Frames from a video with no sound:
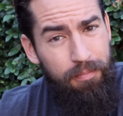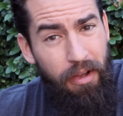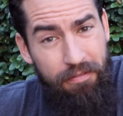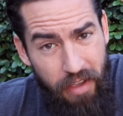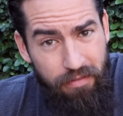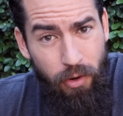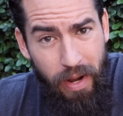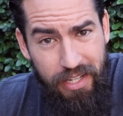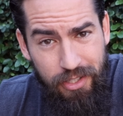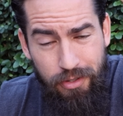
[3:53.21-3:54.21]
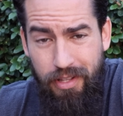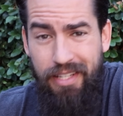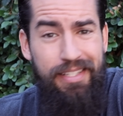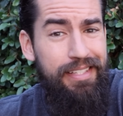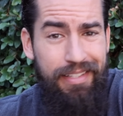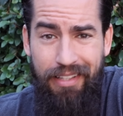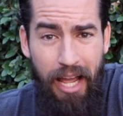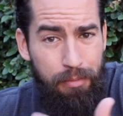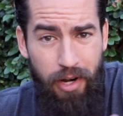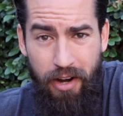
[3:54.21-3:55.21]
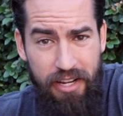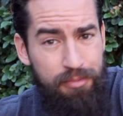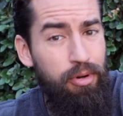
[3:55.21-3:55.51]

My favorite way to do this is libraries,